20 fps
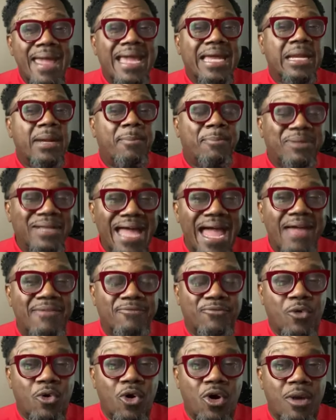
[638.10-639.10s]
making a
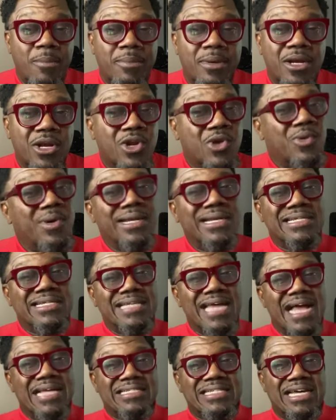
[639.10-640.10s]
platform
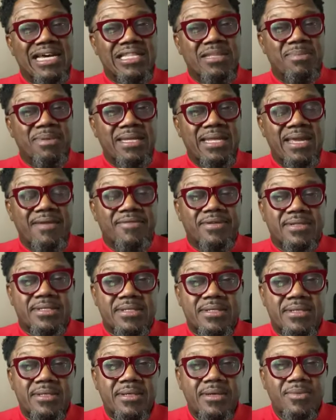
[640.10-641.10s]
criticizing other
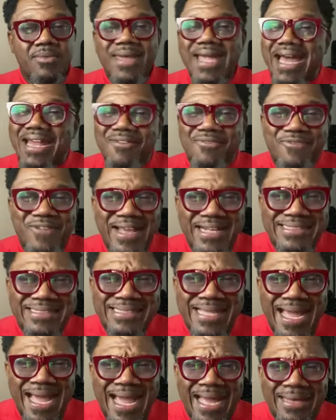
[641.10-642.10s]
believers? We got to
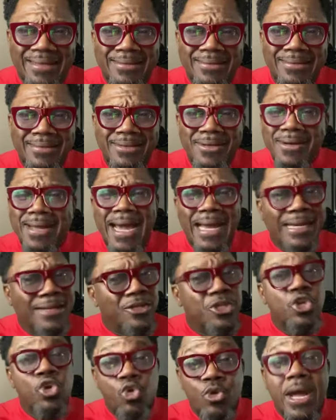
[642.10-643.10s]
fix that. You
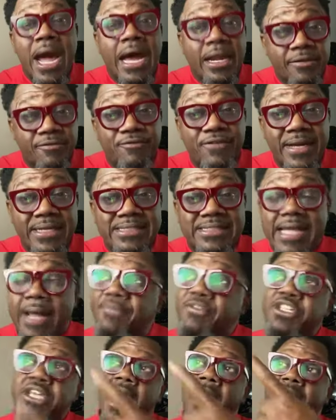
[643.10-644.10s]
got to
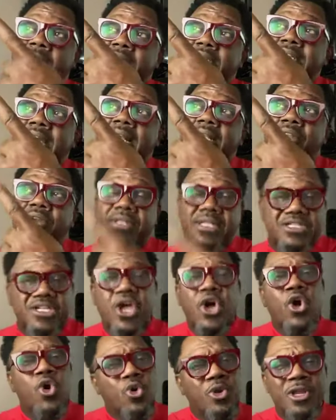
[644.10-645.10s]
fix that. James is telling you
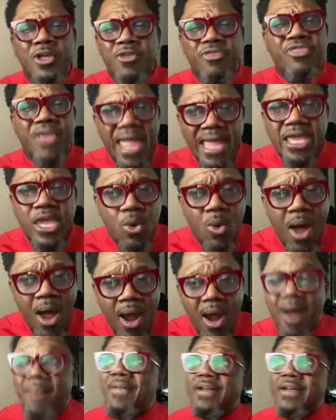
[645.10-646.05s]
this. Who do you think you